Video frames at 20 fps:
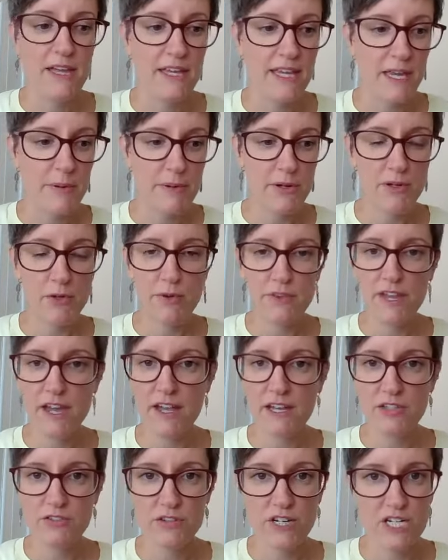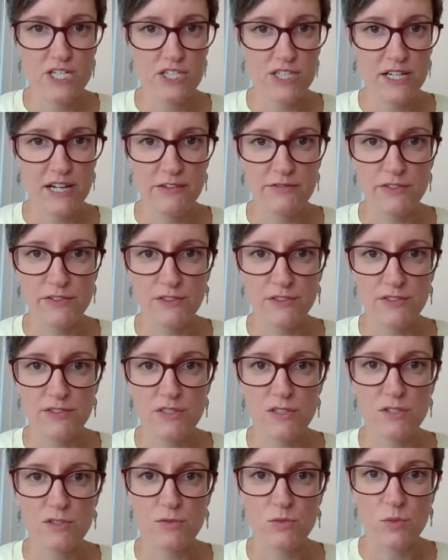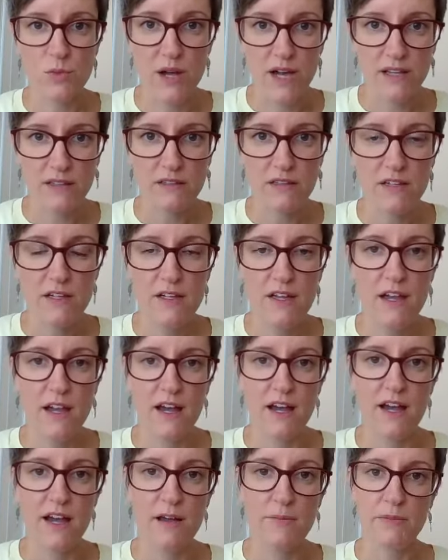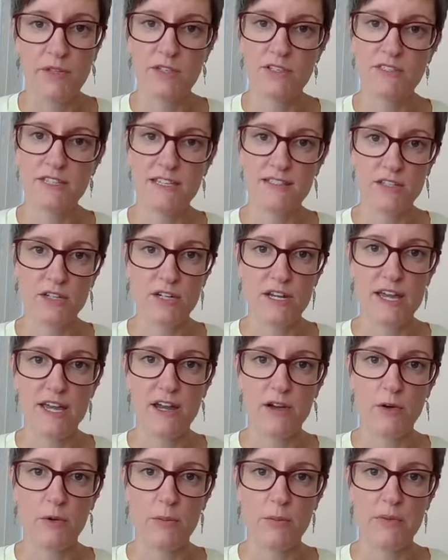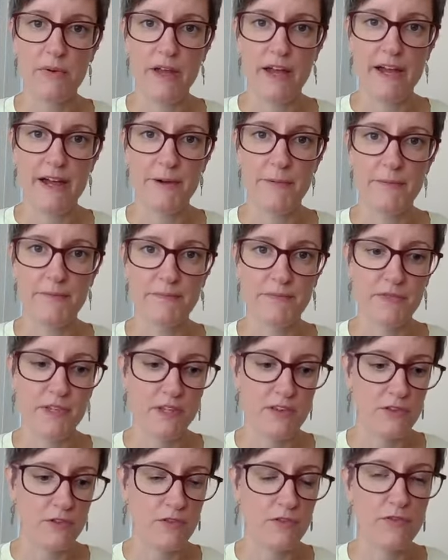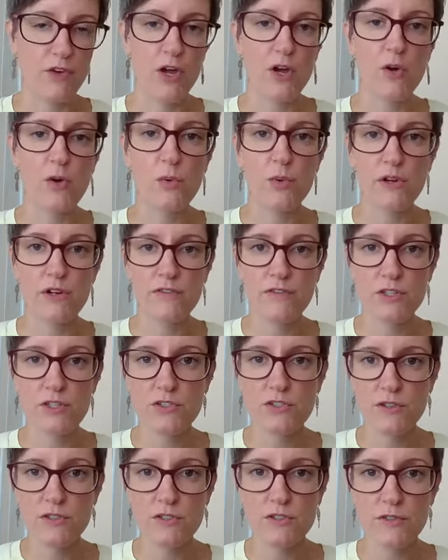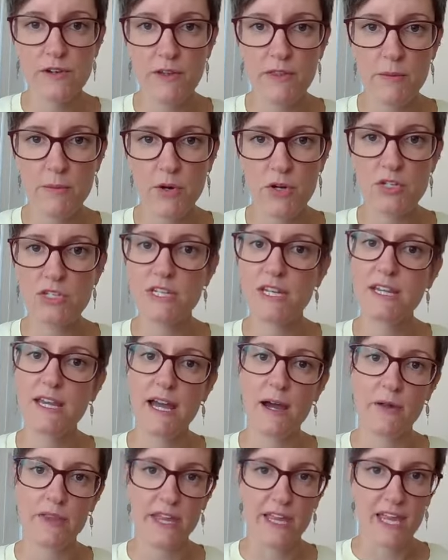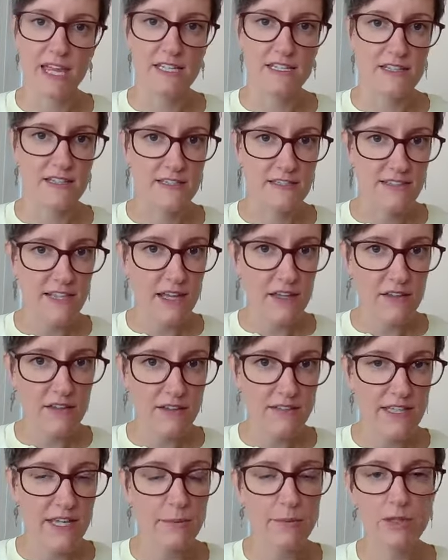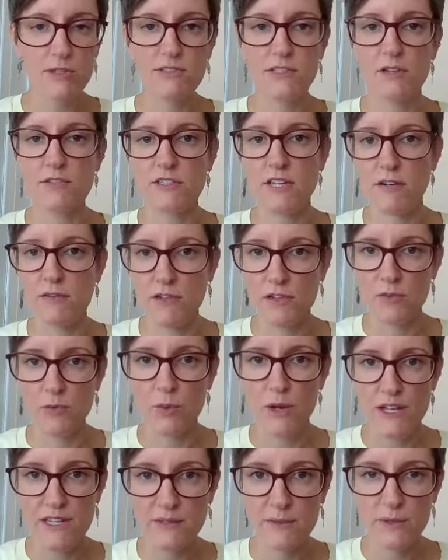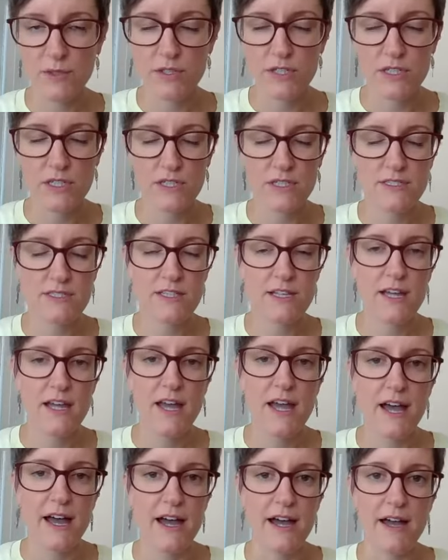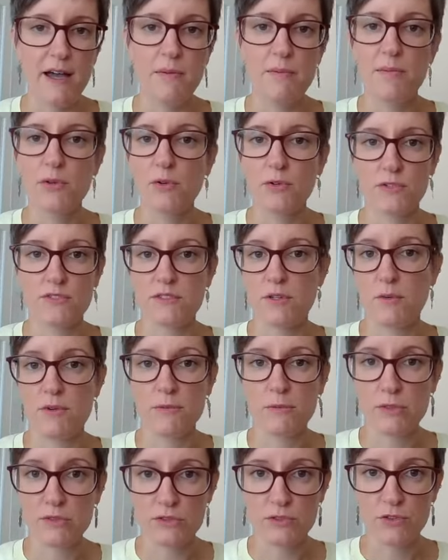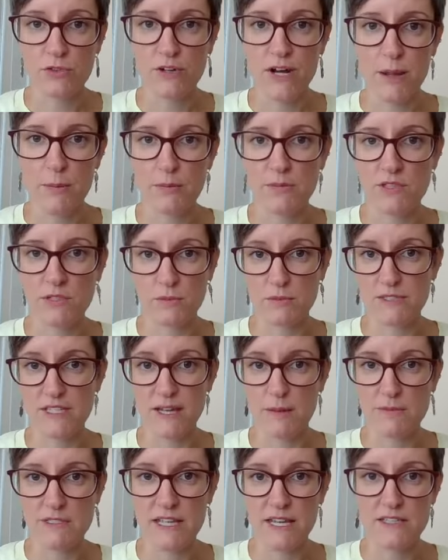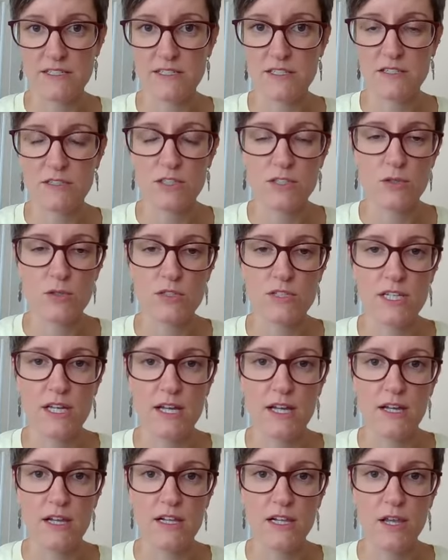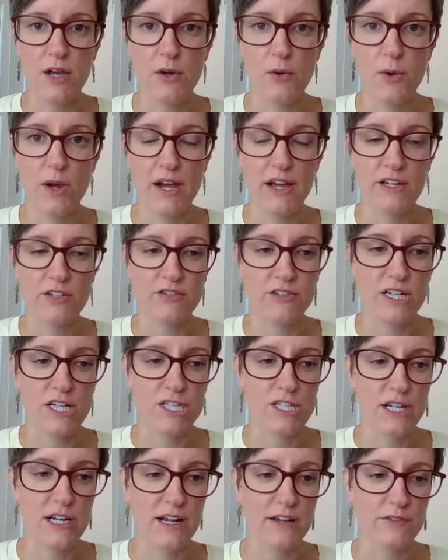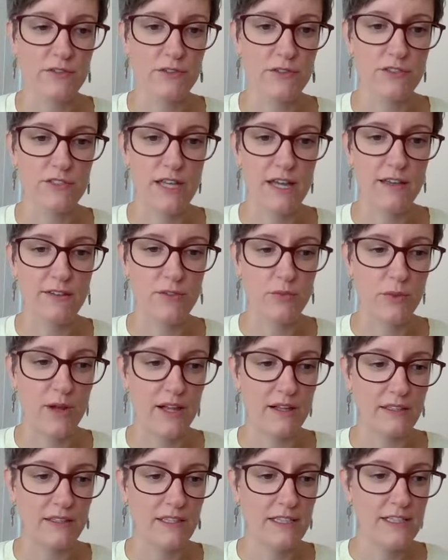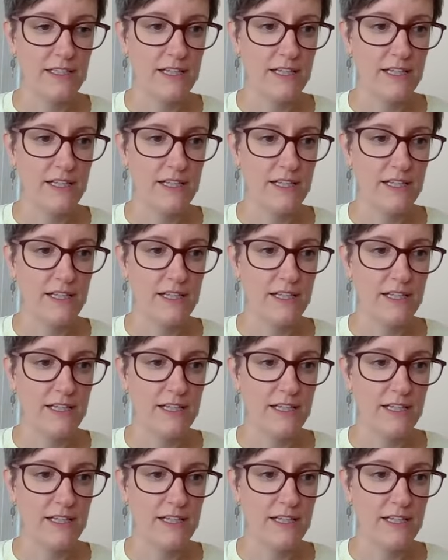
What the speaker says: Keeping up with hydration levels as well, because that's going to help the flow of nutrients around the body, how they get into the cells, help your cells get rid of waste products, but also with muscle cramps, sometimes that's due to low hydration levels as well.